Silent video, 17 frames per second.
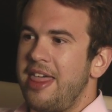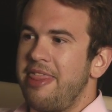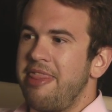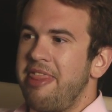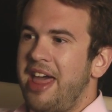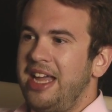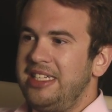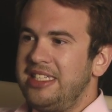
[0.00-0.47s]

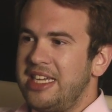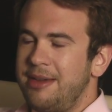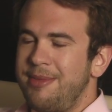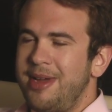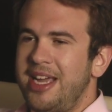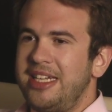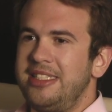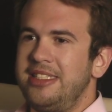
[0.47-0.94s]
That
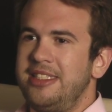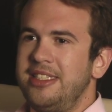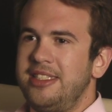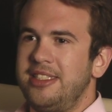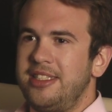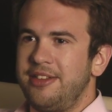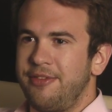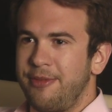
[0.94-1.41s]
time I had
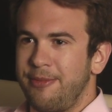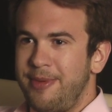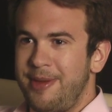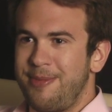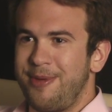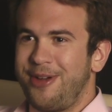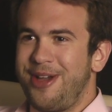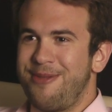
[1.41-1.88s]
6 different
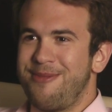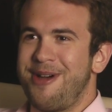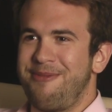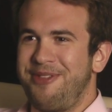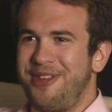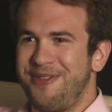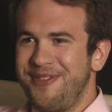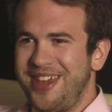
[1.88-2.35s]
people come
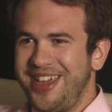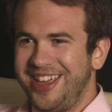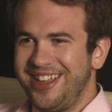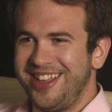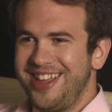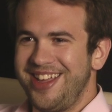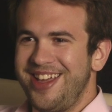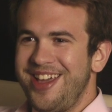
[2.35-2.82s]
up to me,
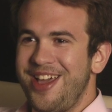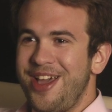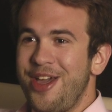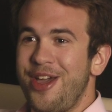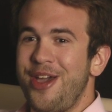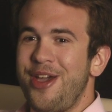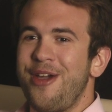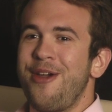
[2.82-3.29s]

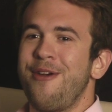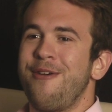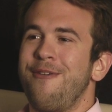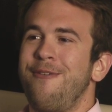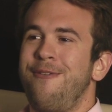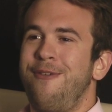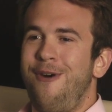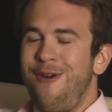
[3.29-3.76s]

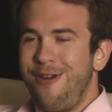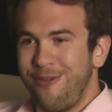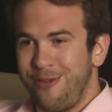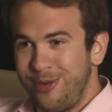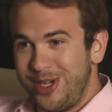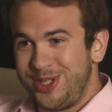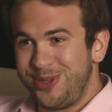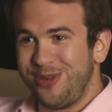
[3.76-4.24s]
4
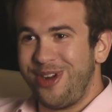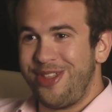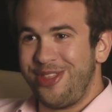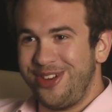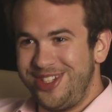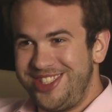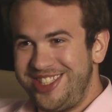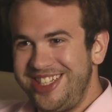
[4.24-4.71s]
of which were
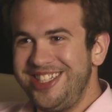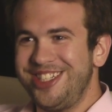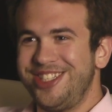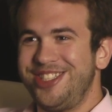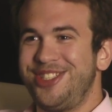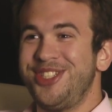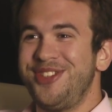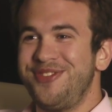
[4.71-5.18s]
other
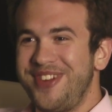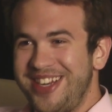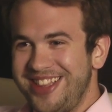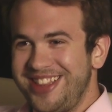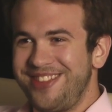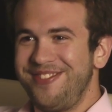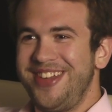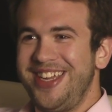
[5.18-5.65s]
seniors who'd been
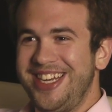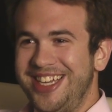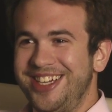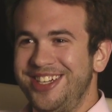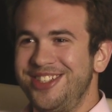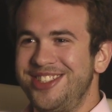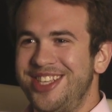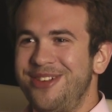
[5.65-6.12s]
at the
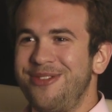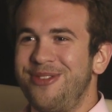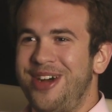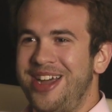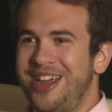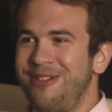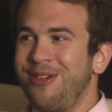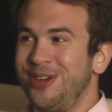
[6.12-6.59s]
meeting, who said,
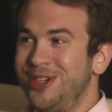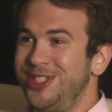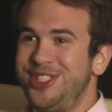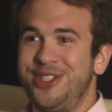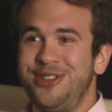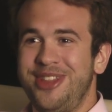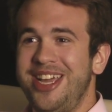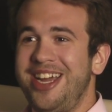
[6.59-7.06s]
"Why
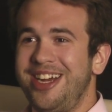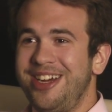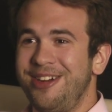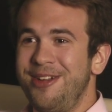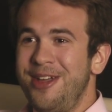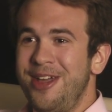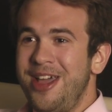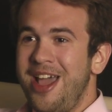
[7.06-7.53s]
weren't you
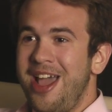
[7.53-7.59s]
there?"